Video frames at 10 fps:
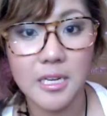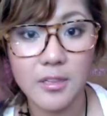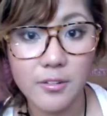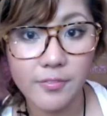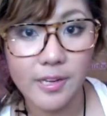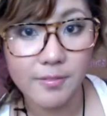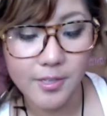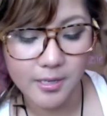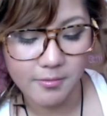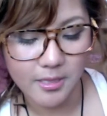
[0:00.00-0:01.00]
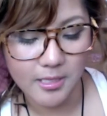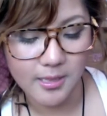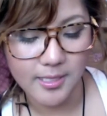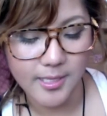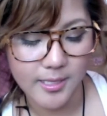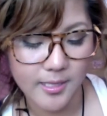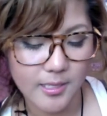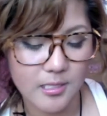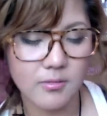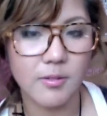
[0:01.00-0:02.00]
another favorite I really like
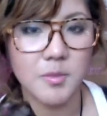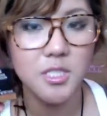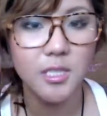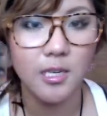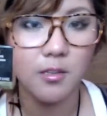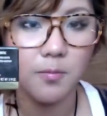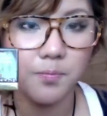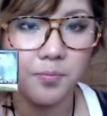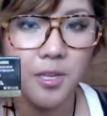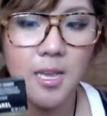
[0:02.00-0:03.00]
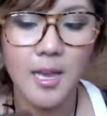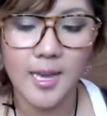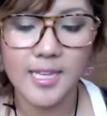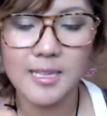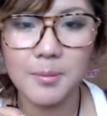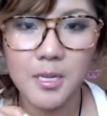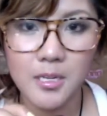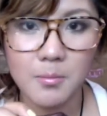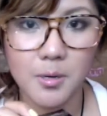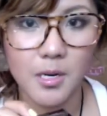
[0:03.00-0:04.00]
is from Chanel. I keep it in
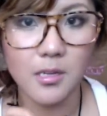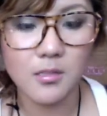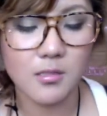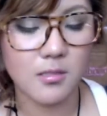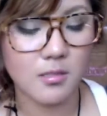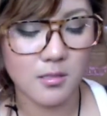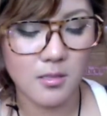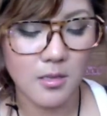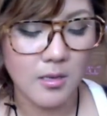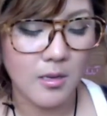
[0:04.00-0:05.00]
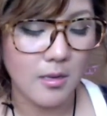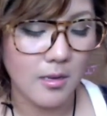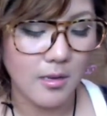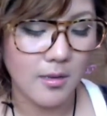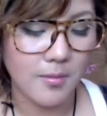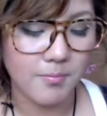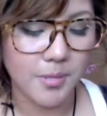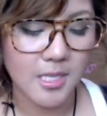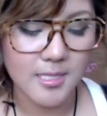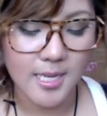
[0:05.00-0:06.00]
a box um,
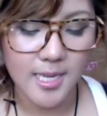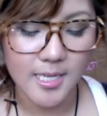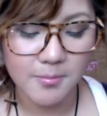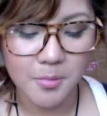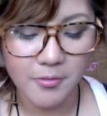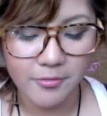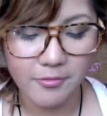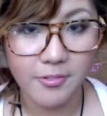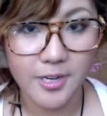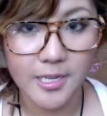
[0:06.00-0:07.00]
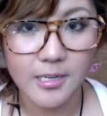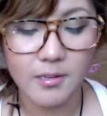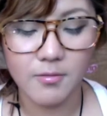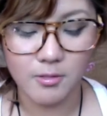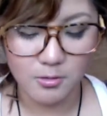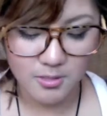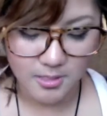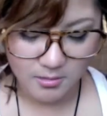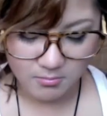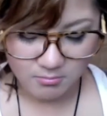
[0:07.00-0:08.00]
because I'm afraid of
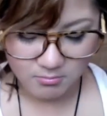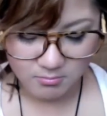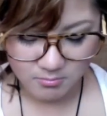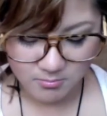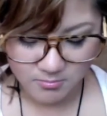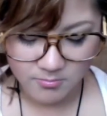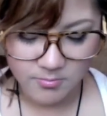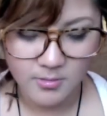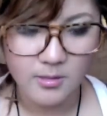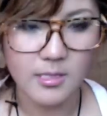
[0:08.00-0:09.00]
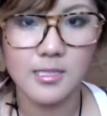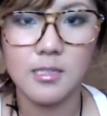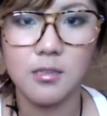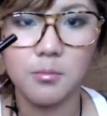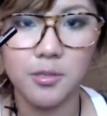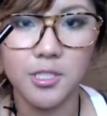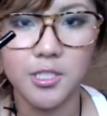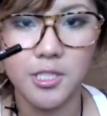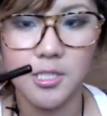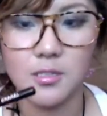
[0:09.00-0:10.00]
losing this little
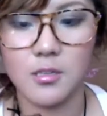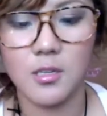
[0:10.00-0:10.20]
brush here.